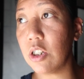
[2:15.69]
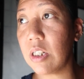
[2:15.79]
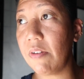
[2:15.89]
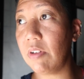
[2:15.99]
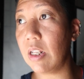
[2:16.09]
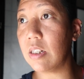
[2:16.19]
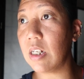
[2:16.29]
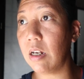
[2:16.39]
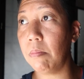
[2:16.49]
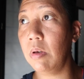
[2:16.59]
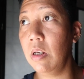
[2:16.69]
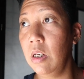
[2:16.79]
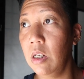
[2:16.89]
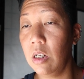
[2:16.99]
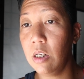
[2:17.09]
Just haven't had the time,
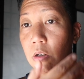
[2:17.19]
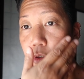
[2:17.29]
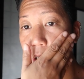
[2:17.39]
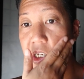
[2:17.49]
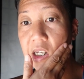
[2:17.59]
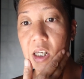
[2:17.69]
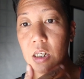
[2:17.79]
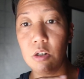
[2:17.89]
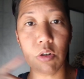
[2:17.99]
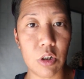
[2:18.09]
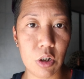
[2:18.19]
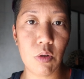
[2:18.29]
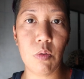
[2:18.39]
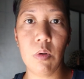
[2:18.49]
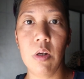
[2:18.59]
you know, try to get used
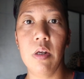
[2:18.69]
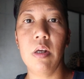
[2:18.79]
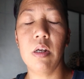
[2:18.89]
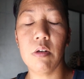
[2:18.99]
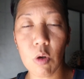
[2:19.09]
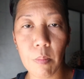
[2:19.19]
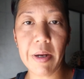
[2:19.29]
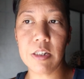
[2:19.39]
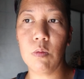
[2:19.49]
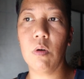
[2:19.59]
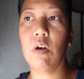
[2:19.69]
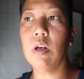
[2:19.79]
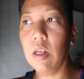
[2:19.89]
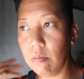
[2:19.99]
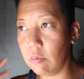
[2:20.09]
to going back to work
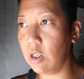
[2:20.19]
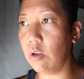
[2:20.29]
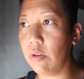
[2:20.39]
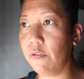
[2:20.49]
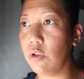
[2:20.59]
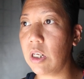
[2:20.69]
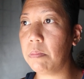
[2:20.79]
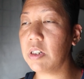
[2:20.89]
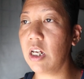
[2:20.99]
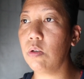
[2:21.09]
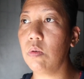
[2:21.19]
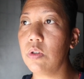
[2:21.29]
and, you know, the full-time schedule.